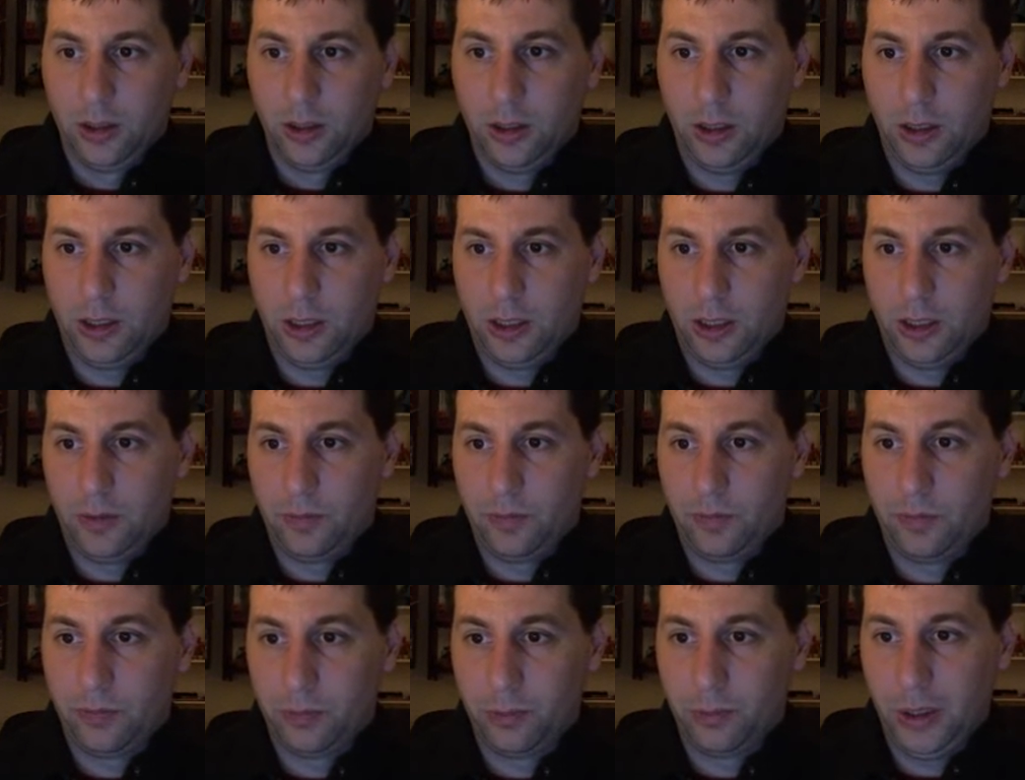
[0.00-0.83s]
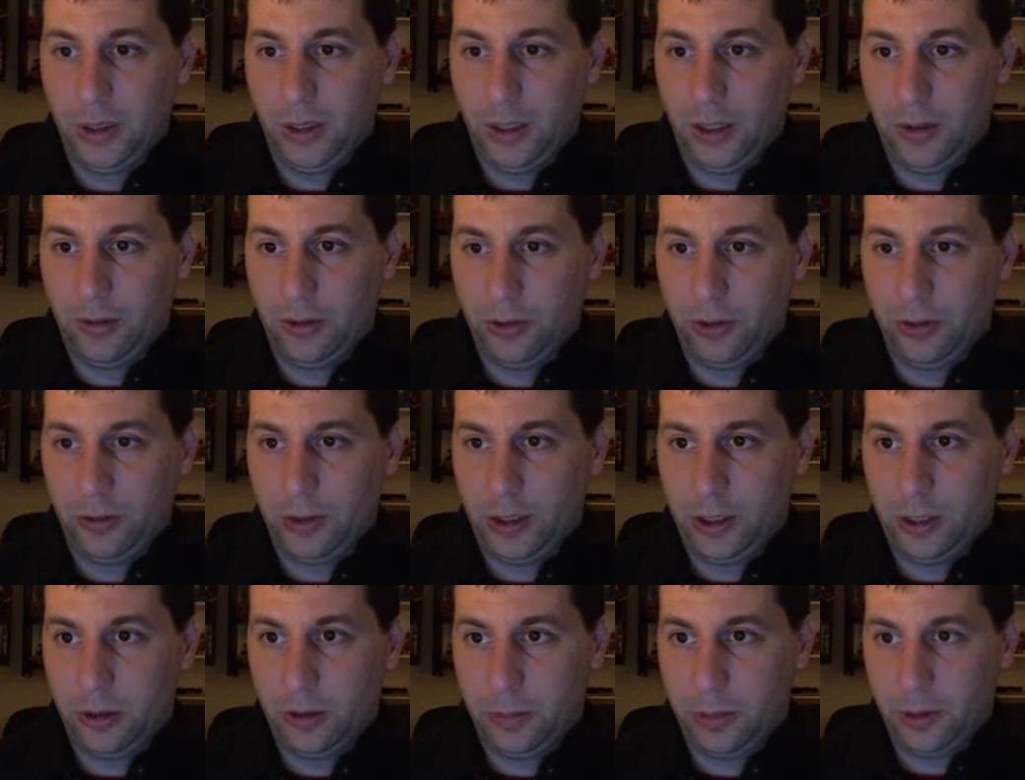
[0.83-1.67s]
Um, mid-level
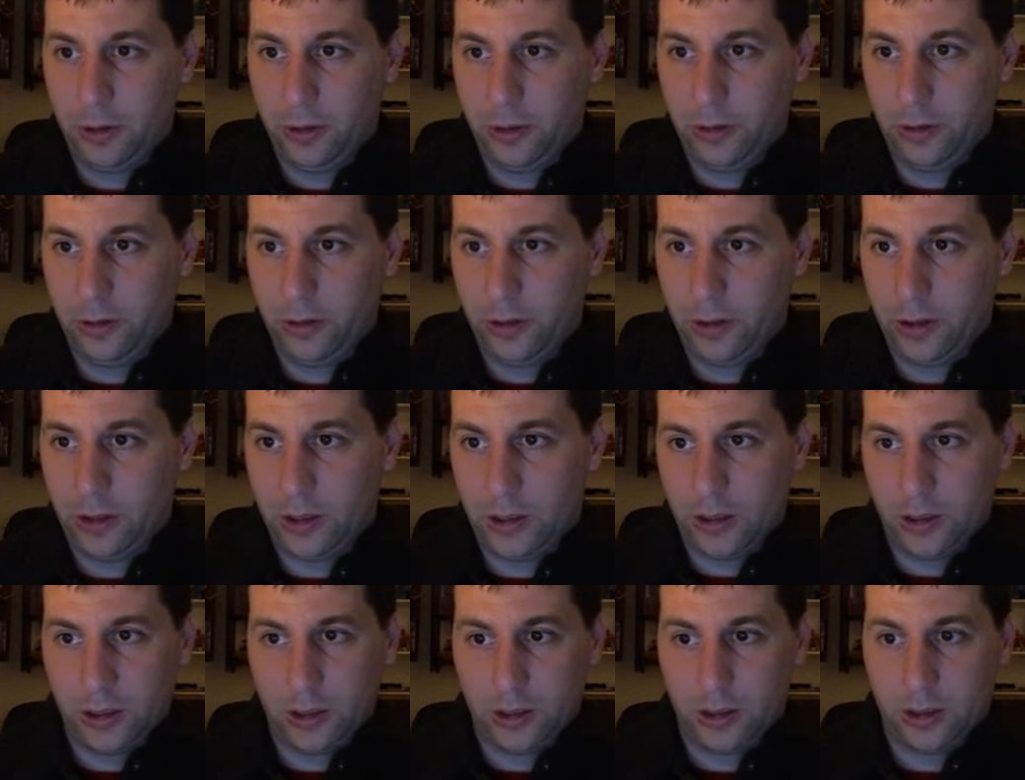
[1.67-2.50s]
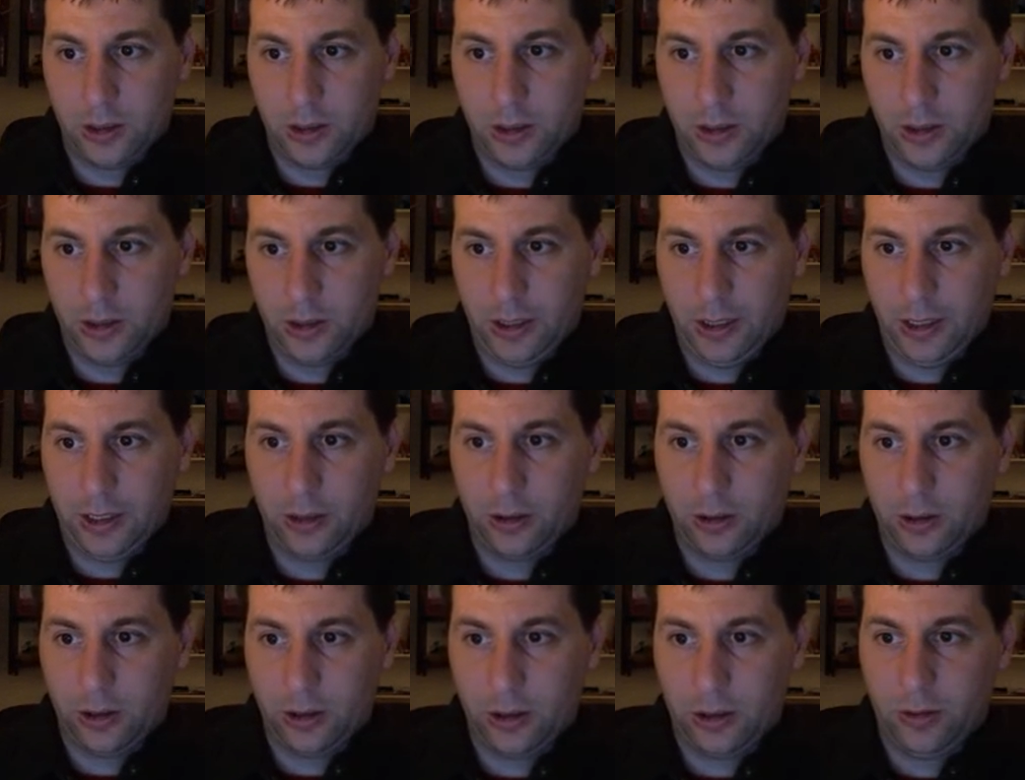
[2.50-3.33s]
developers are a
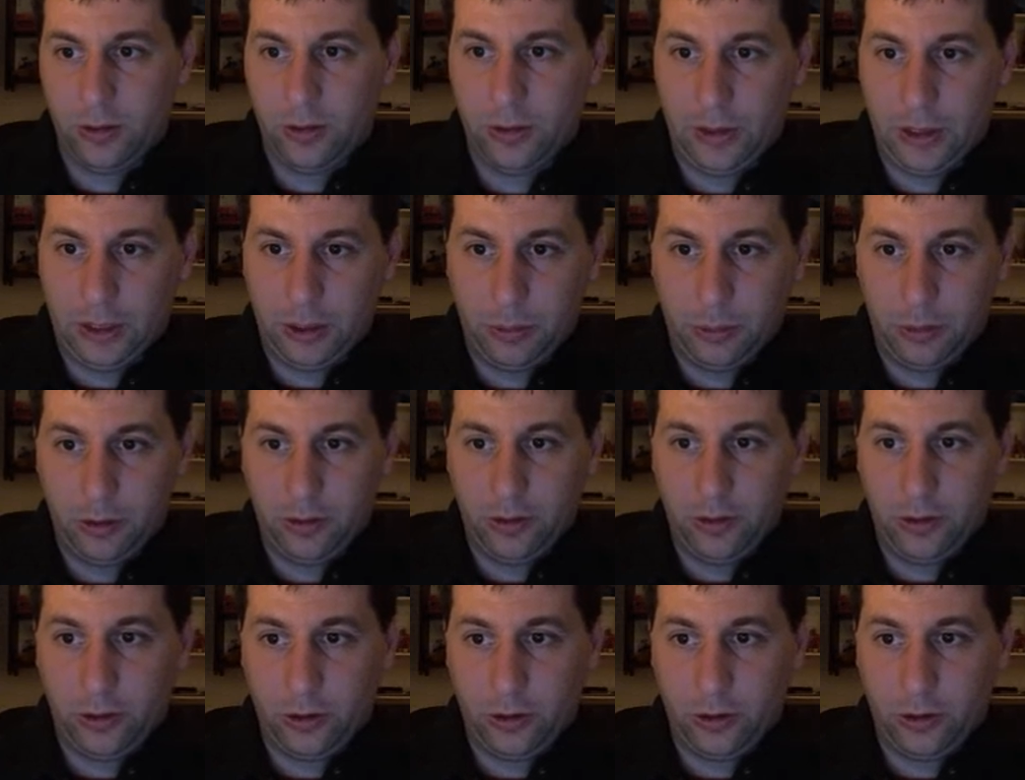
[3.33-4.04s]
category of developers.